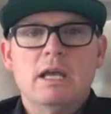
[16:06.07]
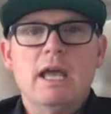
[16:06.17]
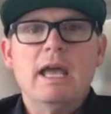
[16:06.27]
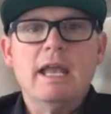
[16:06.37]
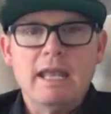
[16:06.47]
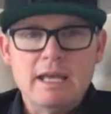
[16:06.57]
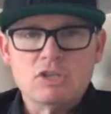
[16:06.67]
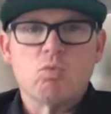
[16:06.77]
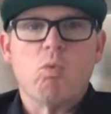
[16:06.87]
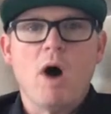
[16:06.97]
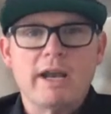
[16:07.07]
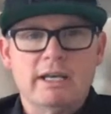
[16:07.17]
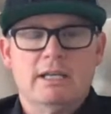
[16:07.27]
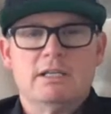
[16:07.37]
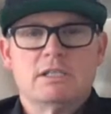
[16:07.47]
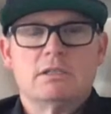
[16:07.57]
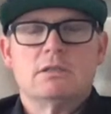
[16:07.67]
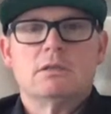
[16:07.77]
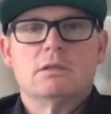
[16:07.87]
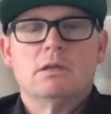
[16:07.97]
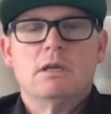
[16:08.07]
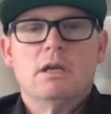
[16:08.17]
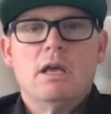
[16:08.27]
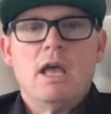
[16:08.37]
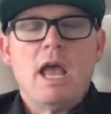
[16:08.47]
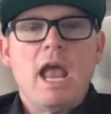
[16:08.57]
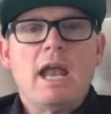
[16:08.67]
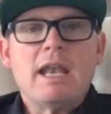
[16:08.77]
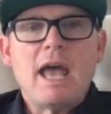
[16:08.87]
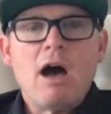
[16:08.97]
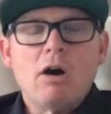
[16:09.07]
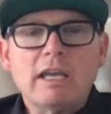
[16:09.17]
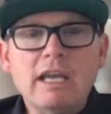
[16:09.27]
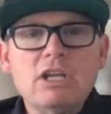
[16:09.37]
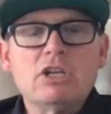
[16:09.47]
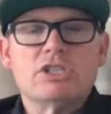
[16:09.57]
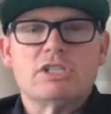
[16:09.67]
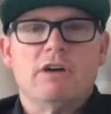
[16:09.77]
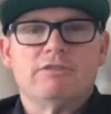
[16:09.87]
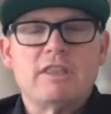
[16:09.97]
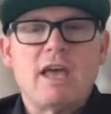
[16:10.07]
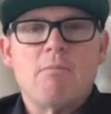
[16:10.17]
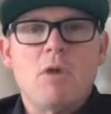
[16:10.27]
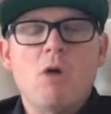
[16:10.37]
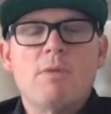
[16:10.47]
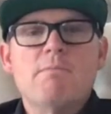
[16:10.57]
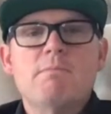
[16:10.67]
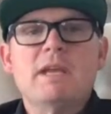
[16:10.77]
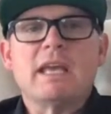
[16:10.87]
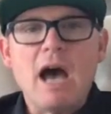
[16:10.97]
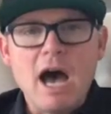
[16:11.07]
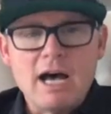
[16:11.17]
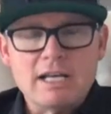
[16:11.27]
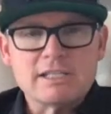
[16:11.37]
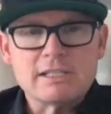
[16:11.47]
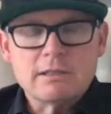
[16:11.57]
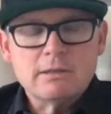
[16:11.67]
It is what it is. And now get yourself to that moment, because